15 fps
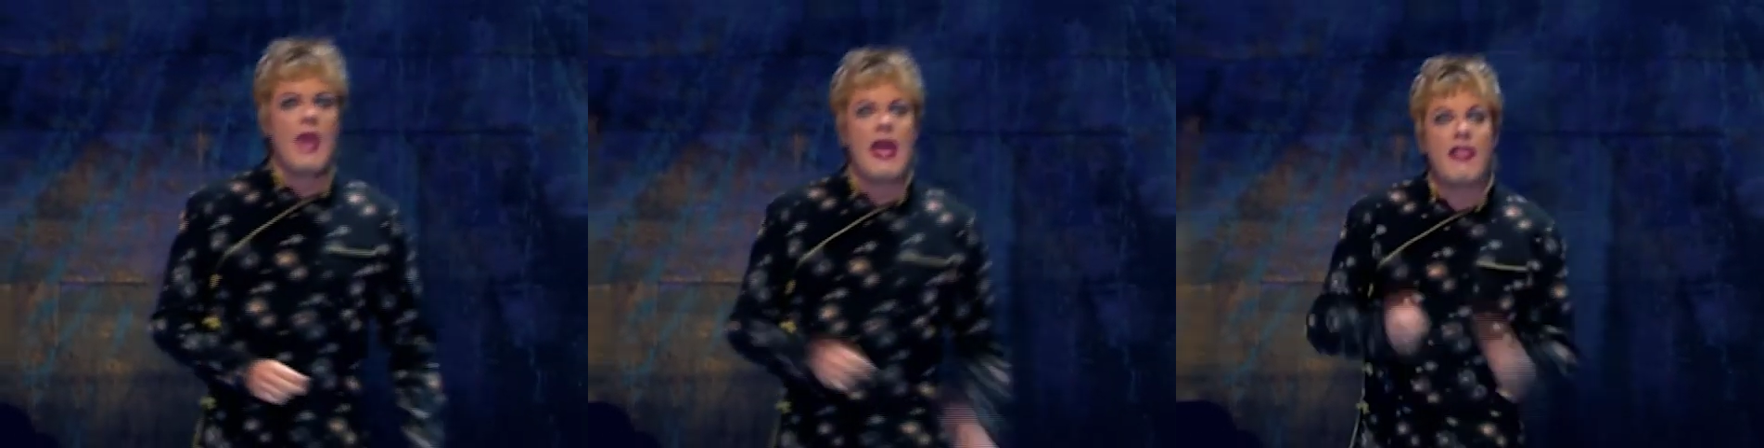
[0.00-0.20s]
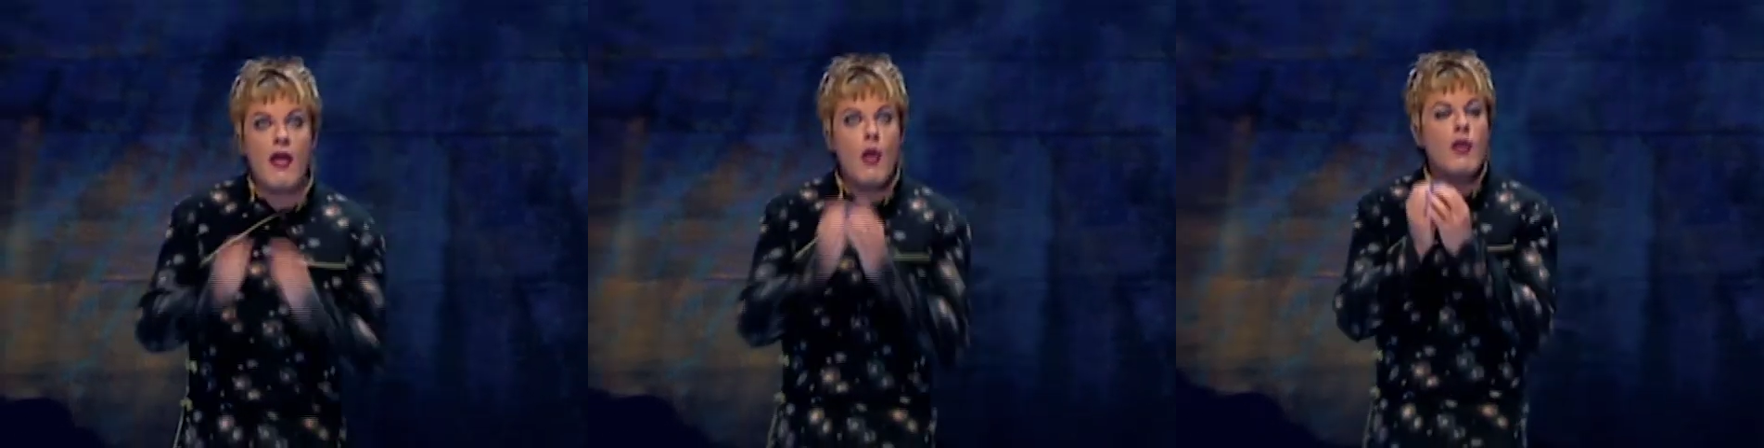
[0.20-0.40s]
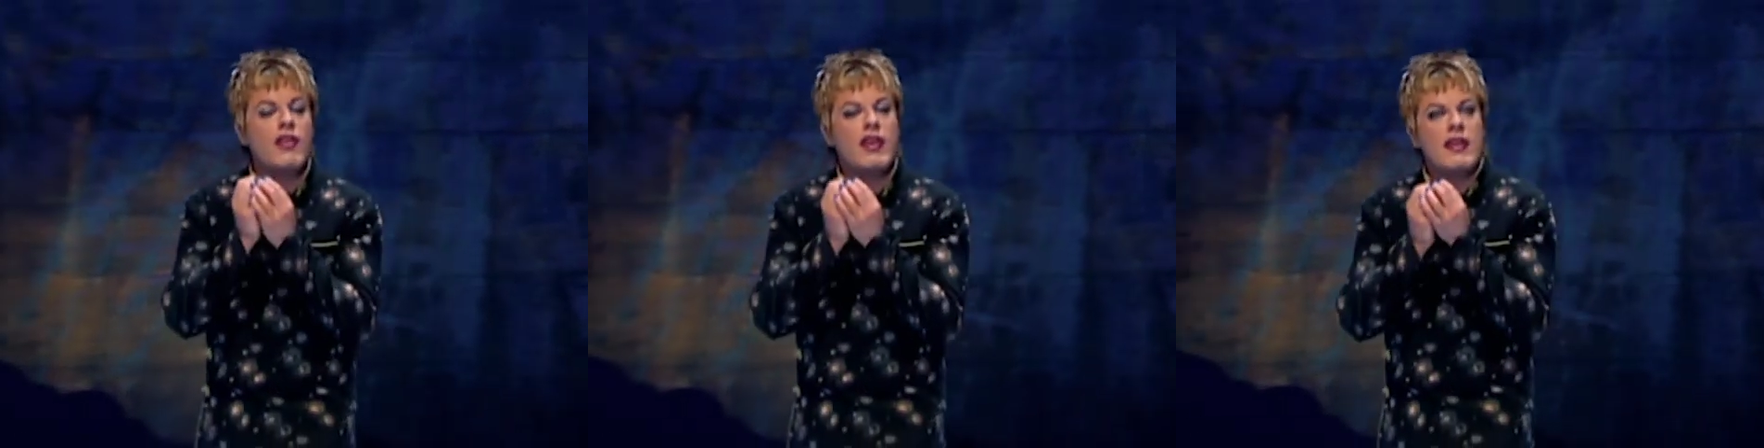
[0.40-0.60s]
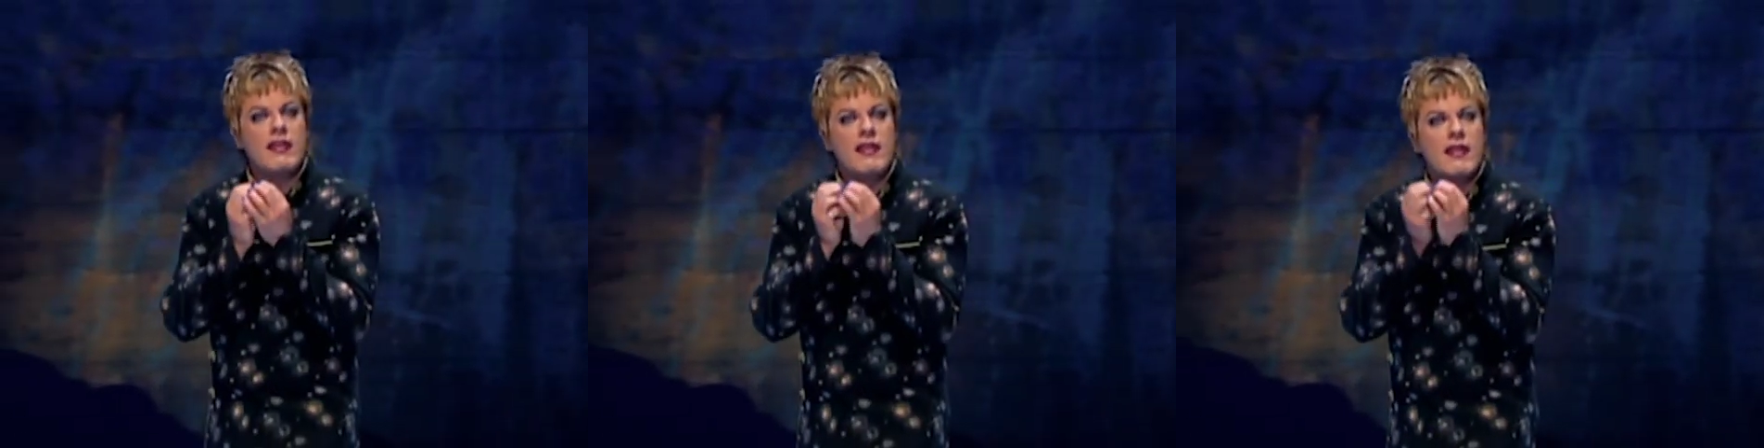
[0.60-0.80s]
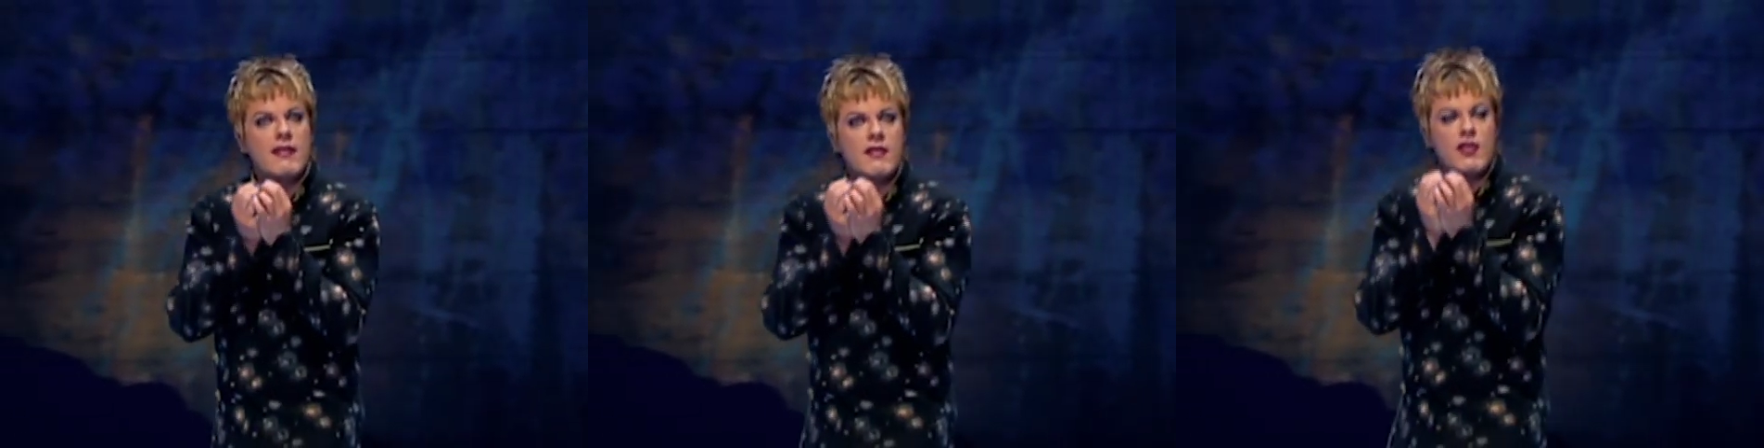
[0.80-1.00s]
And they always eat,
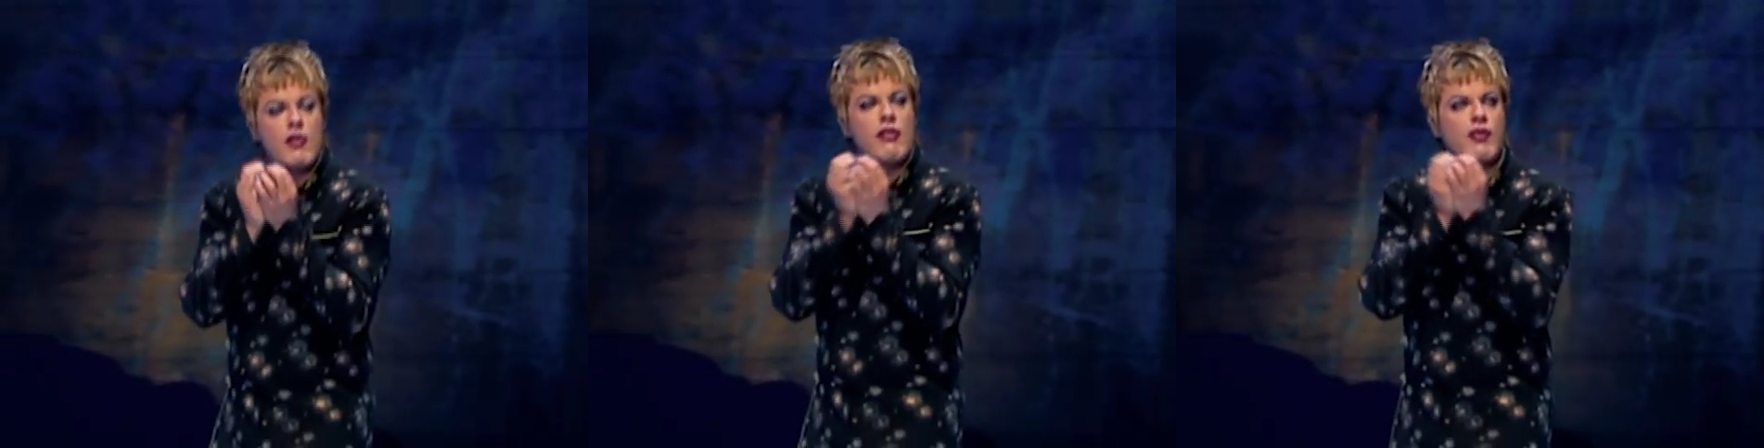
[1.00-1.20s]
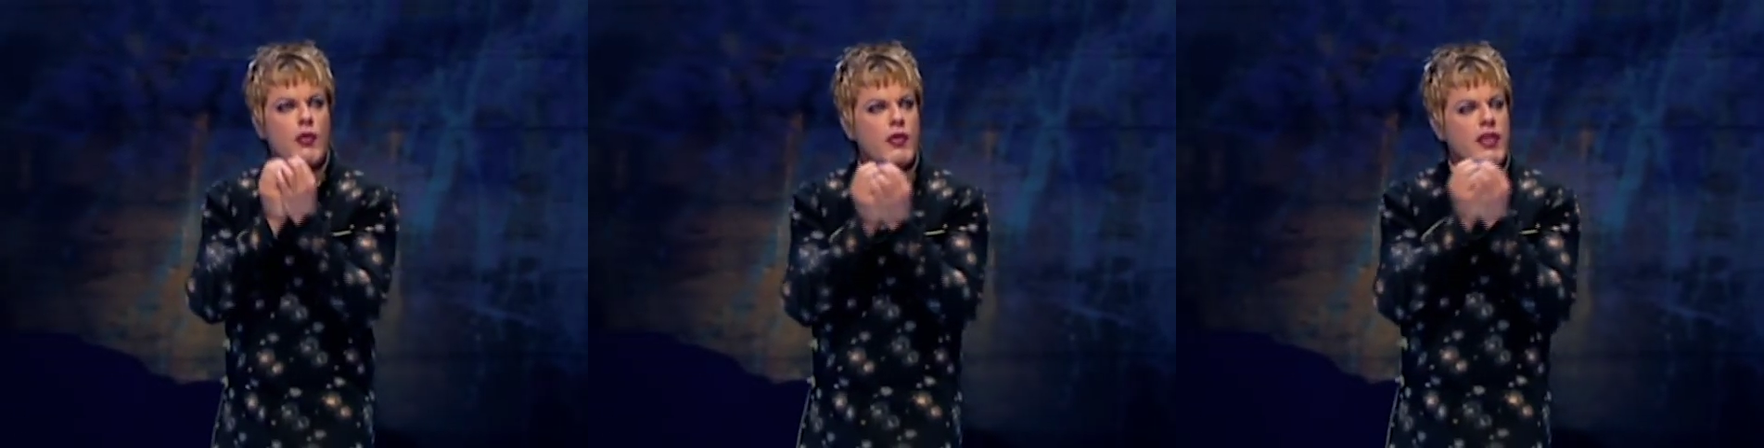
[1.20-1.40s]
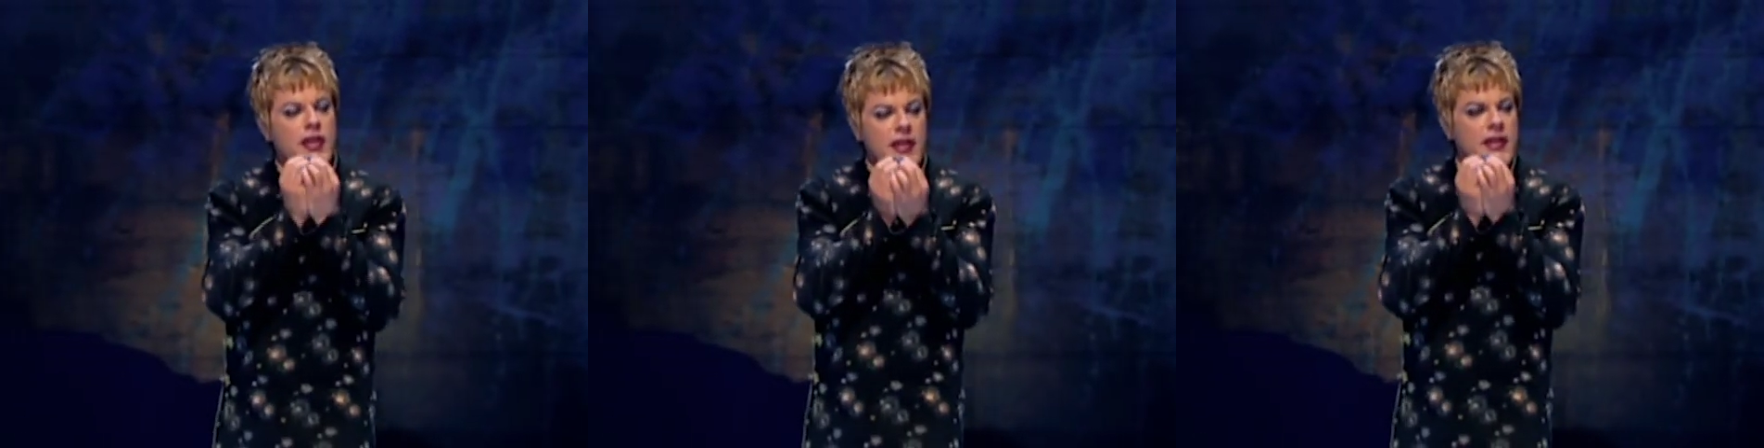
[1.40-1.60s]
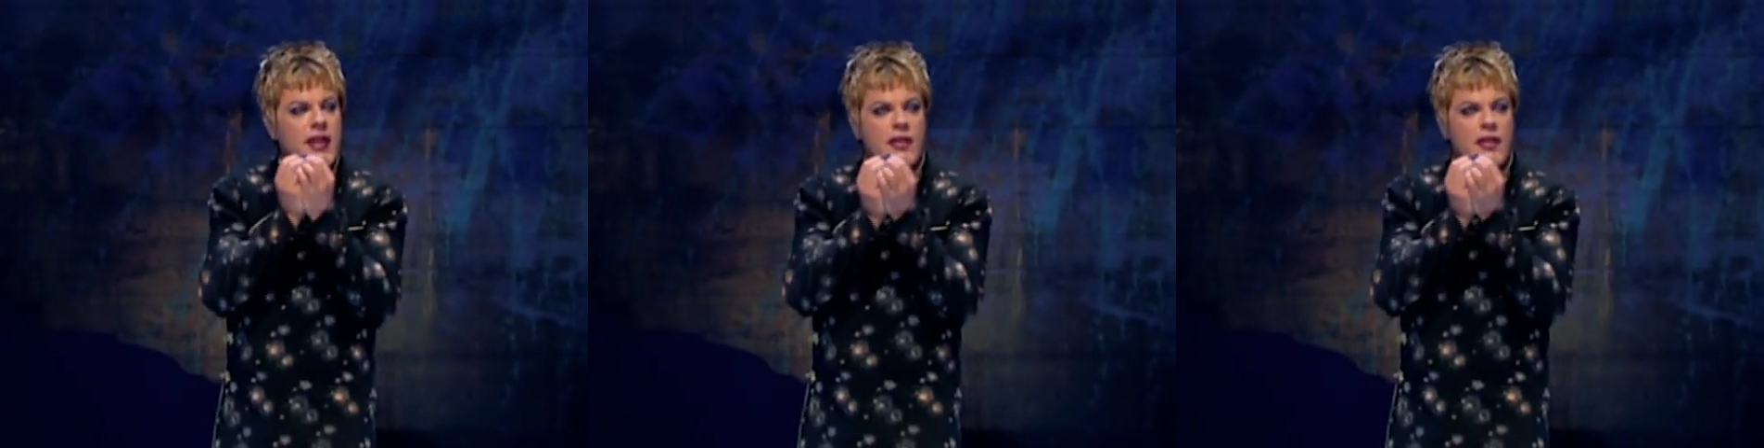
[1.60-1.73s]
squirrels always eat